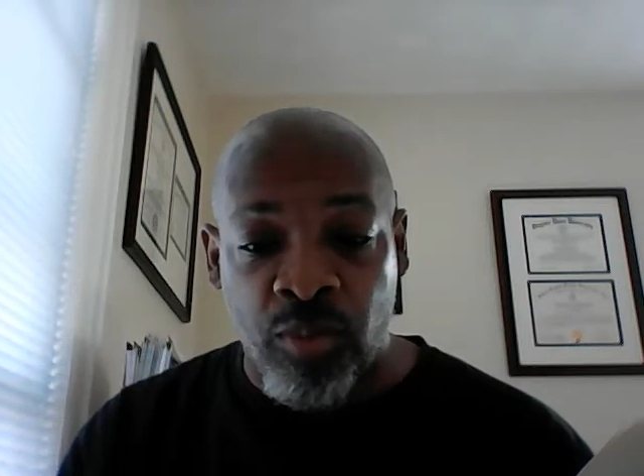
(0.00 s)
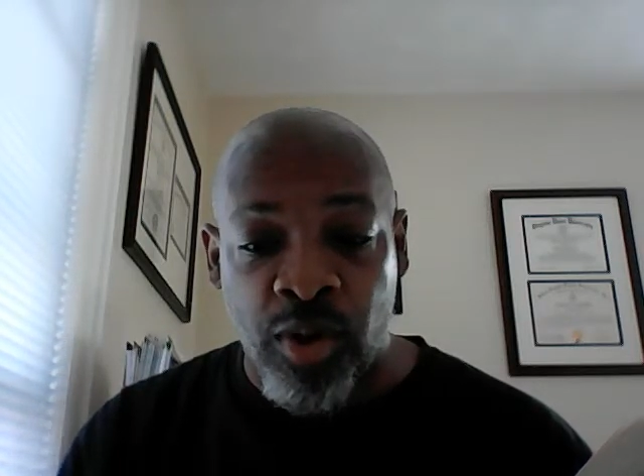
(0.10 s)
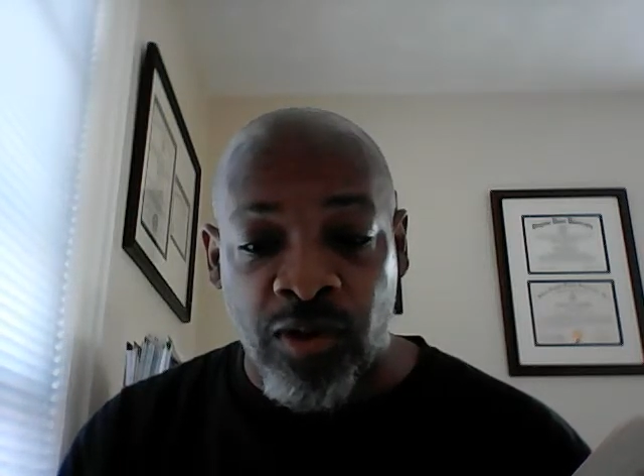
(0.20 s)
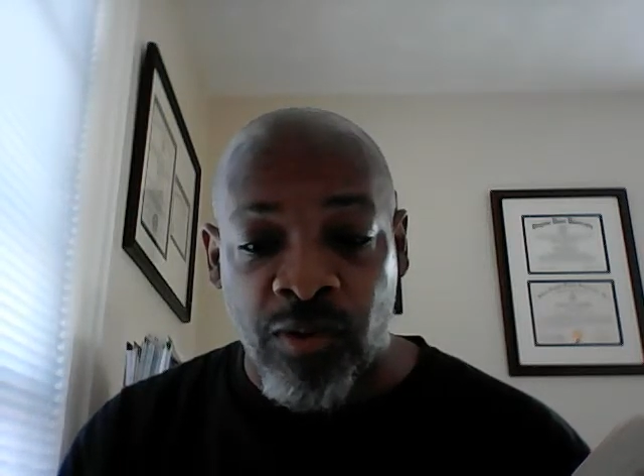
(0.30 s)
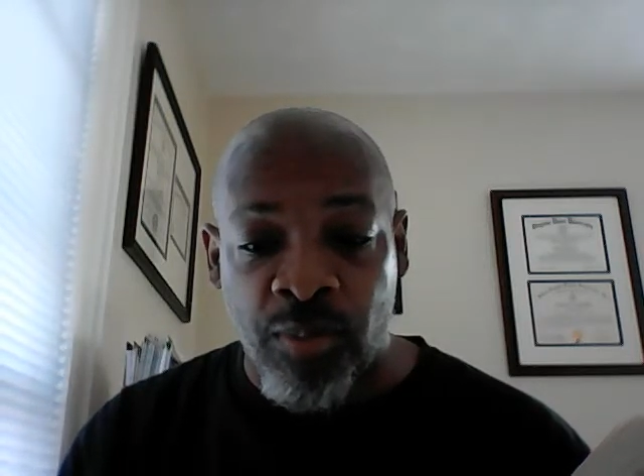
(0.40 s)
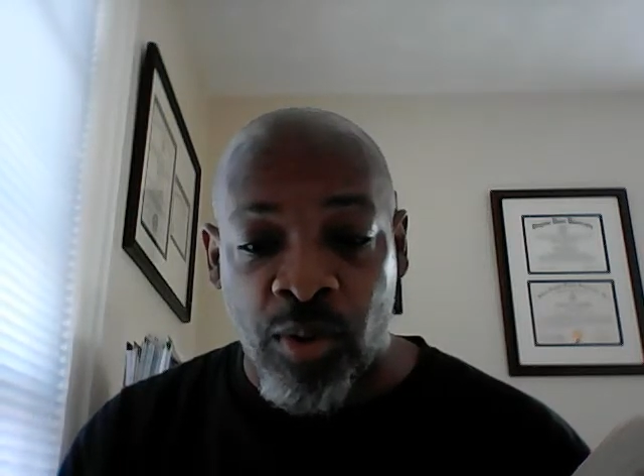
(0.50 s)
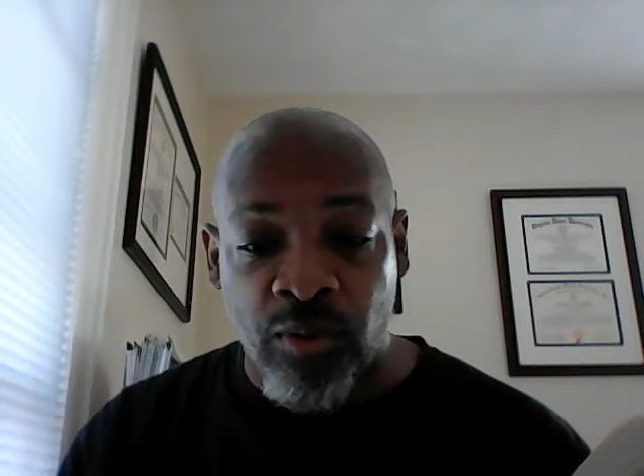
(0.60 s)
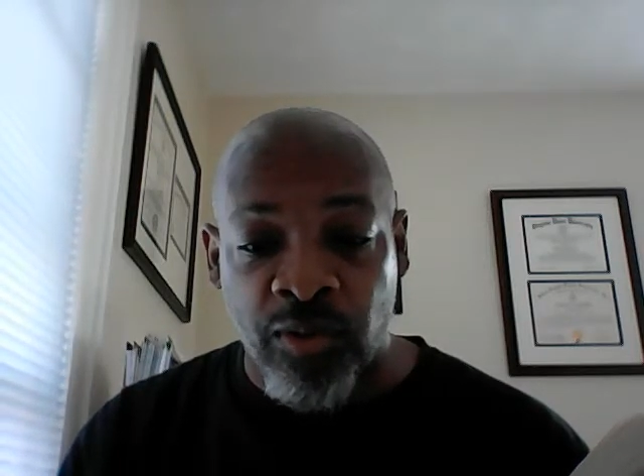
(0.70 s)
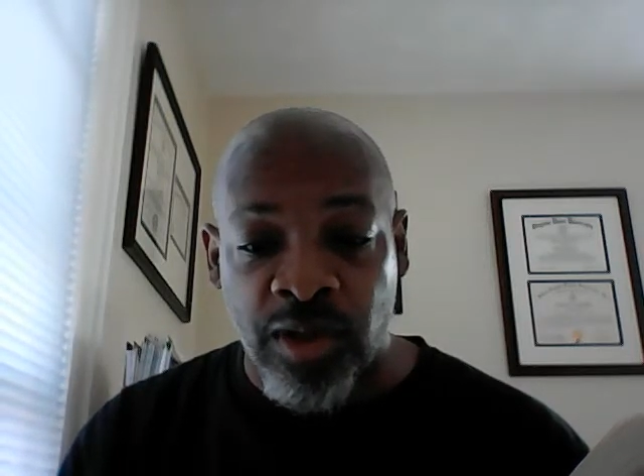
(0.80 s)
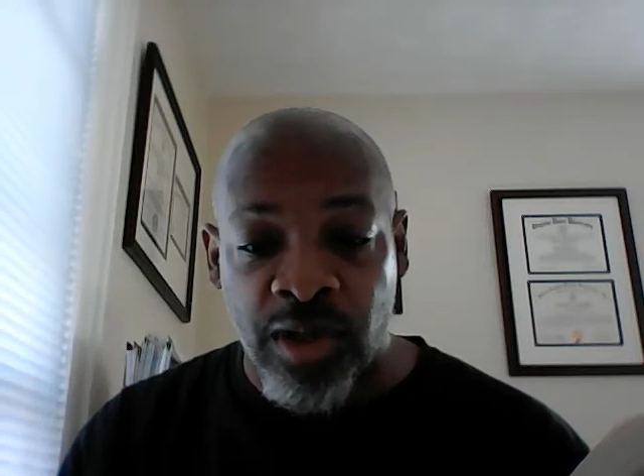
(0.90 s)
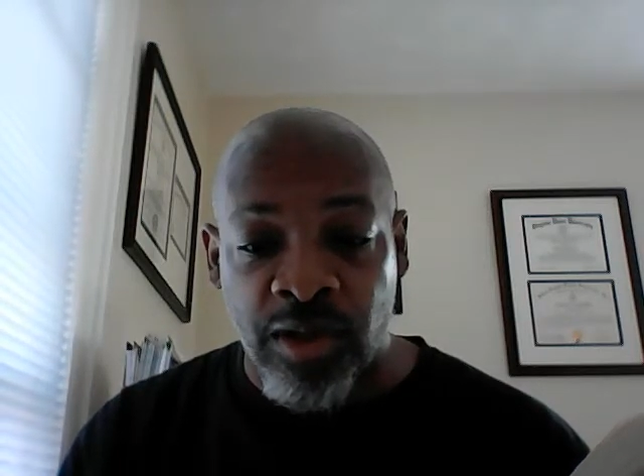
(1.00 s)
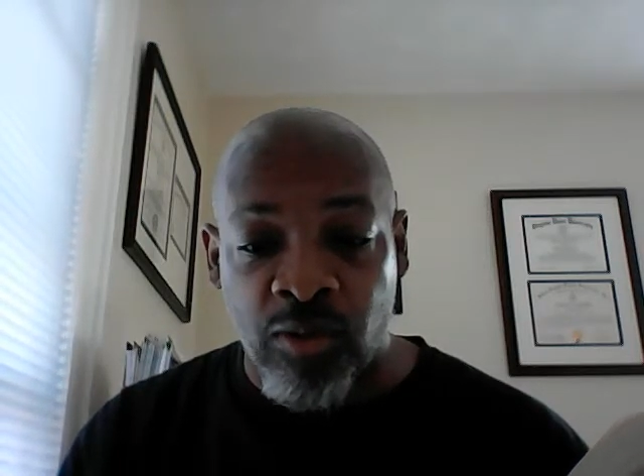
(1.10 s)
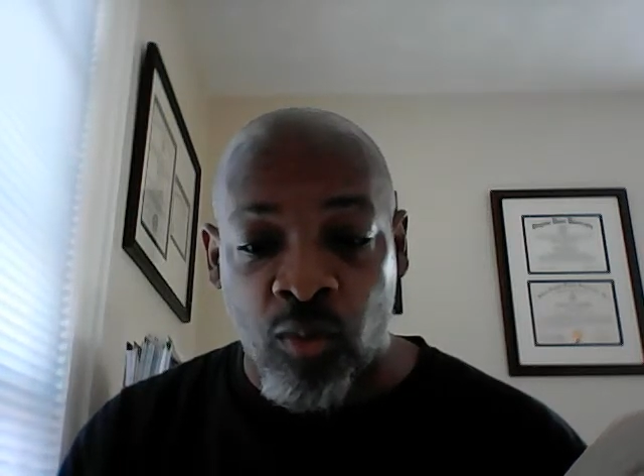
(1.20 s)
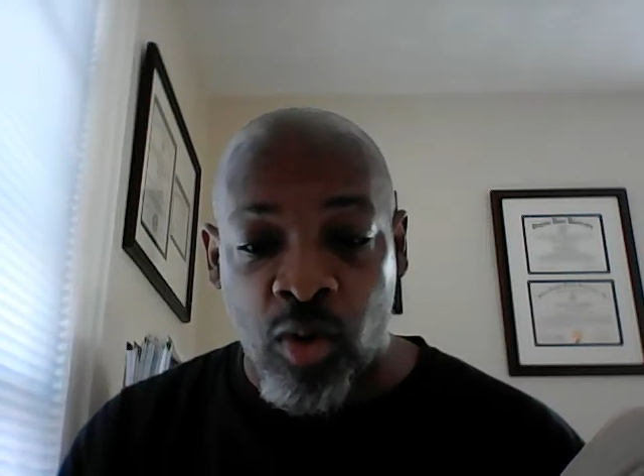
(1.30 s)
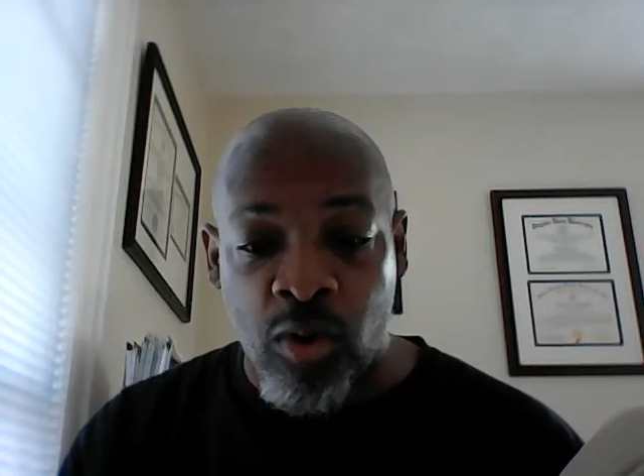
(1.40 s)
presuppose that
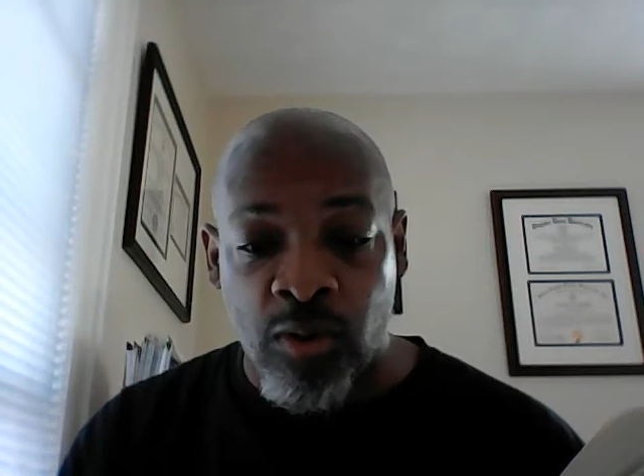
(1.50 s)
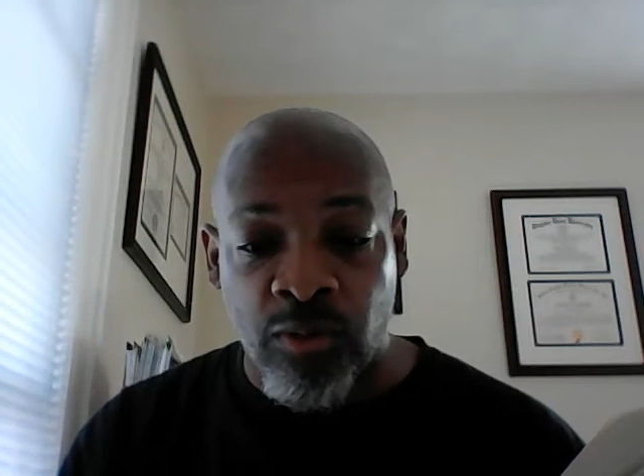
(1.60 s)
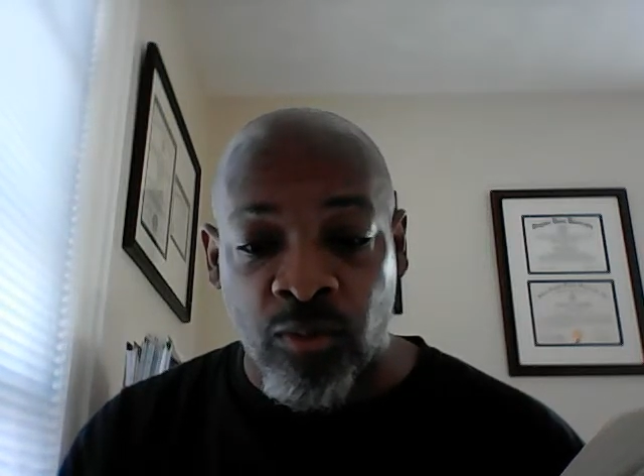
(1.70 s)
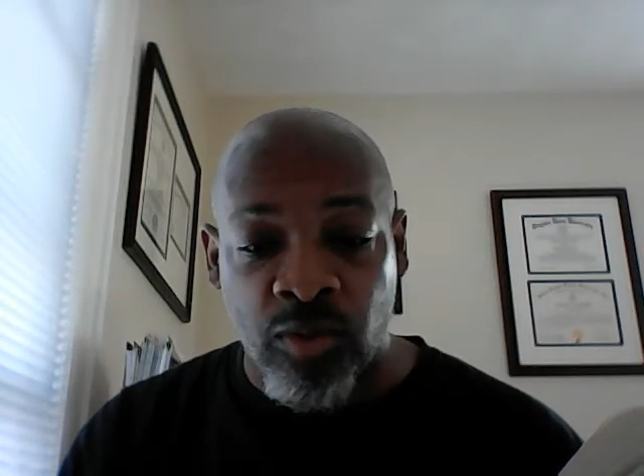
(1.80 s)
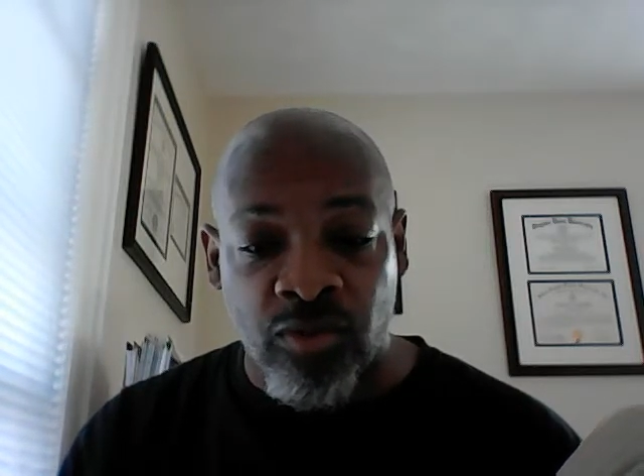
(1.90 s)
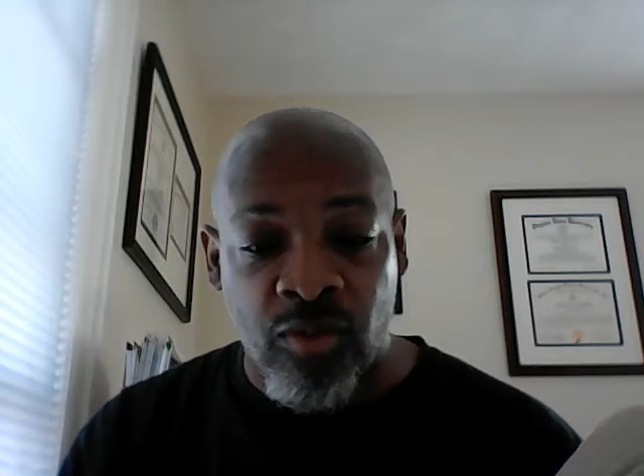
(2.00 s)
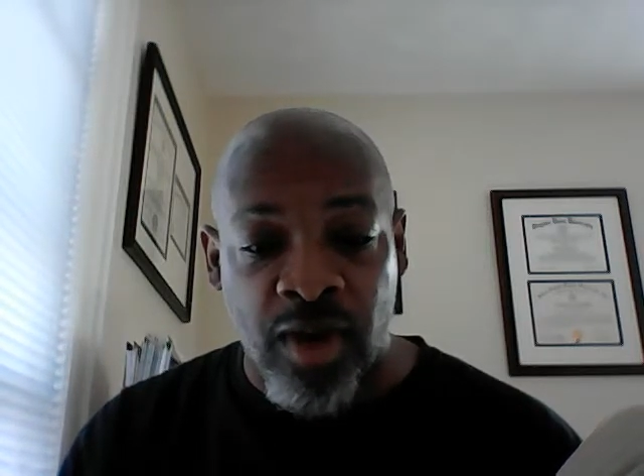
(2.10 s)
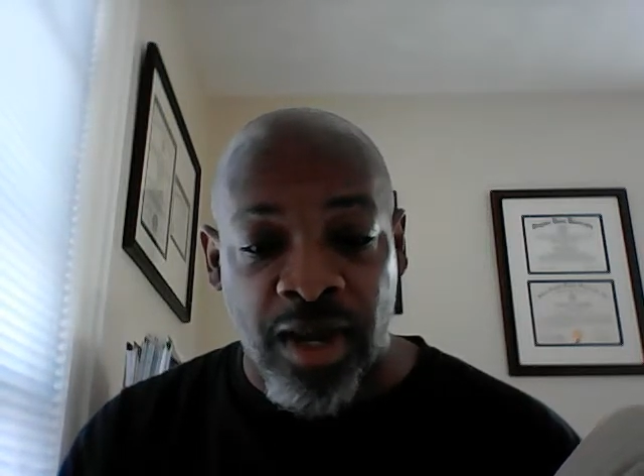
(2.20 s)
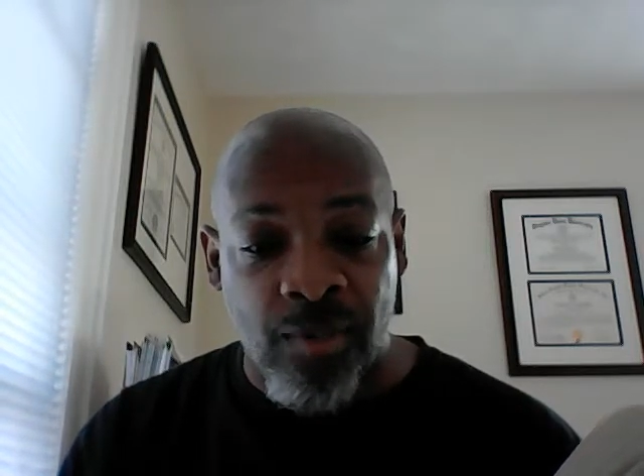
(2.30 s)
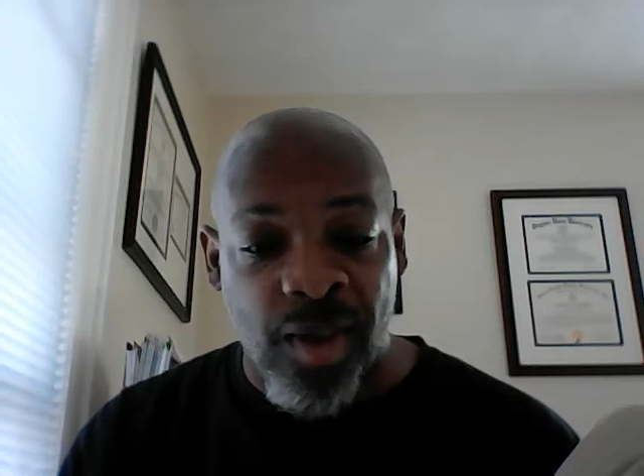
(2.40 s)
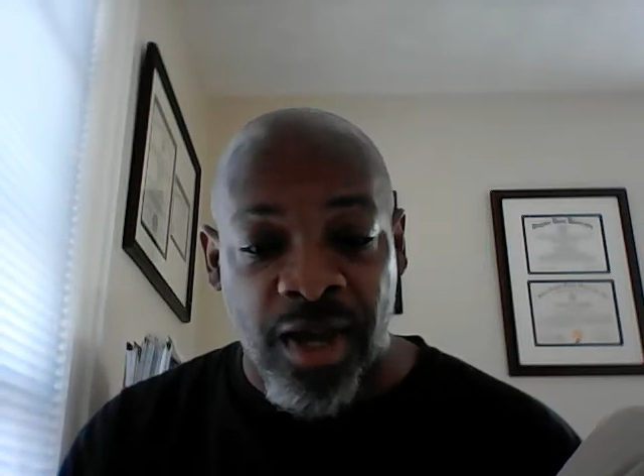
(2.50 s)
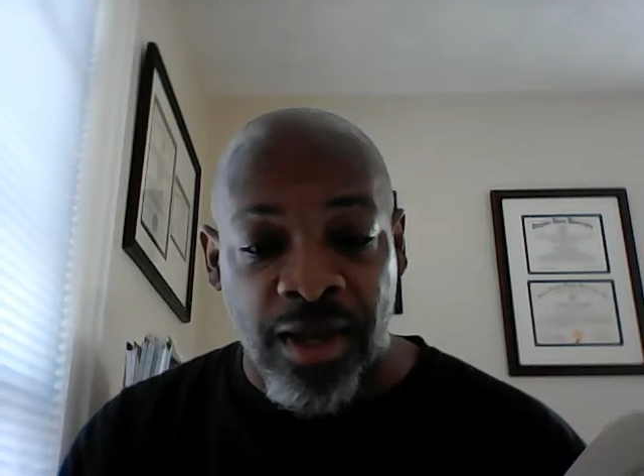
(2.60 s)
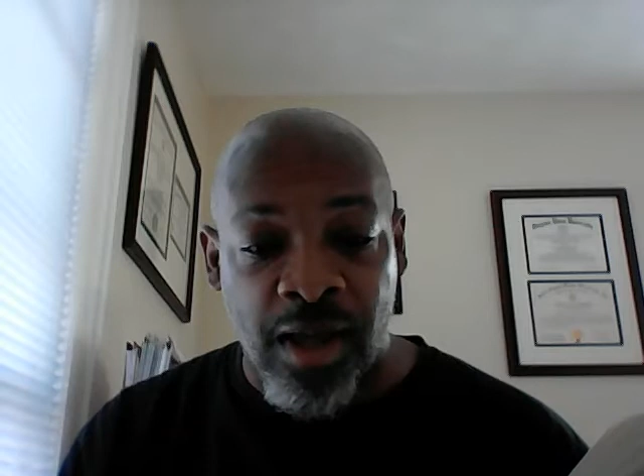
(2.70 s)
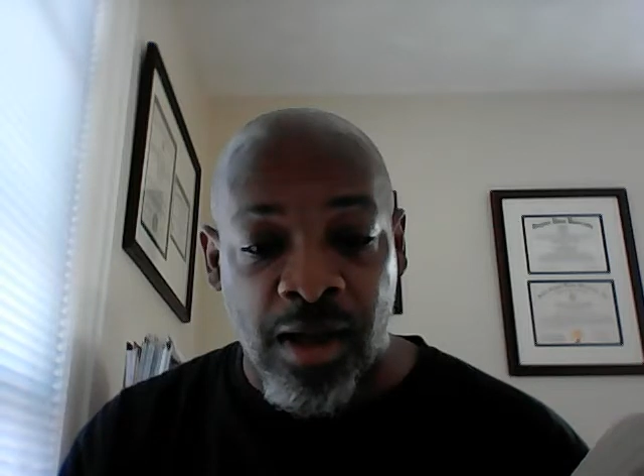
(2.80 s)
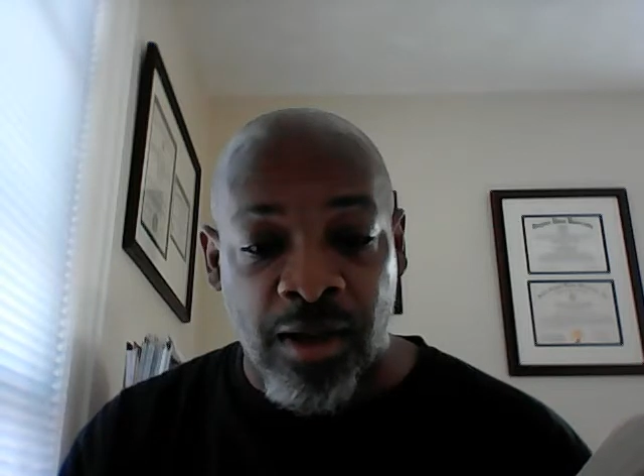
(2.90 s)
the world was created by
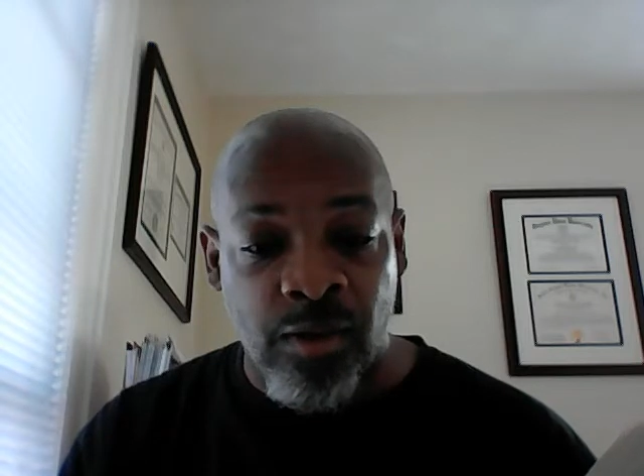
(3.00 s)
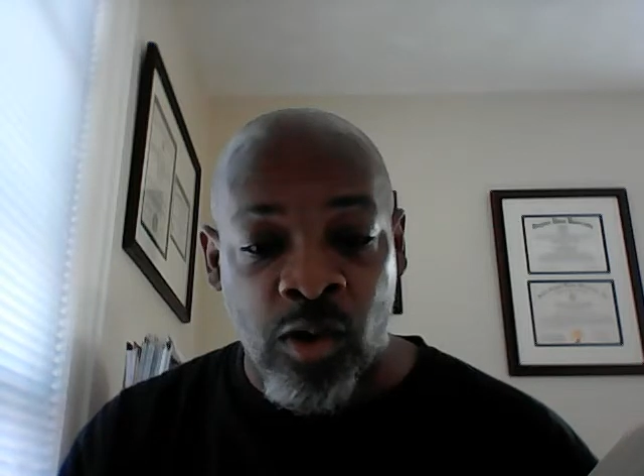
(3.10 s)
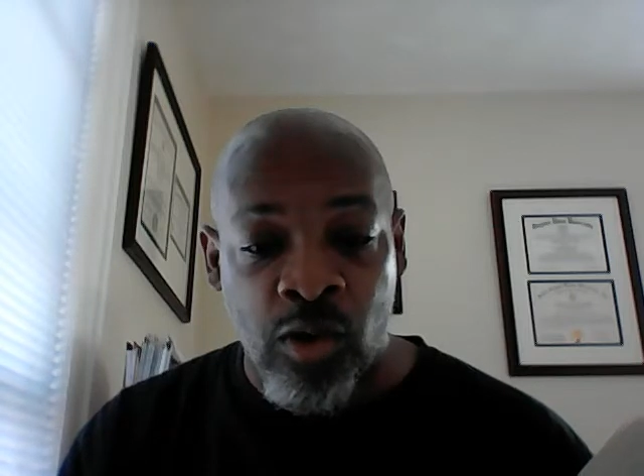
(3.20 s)
God,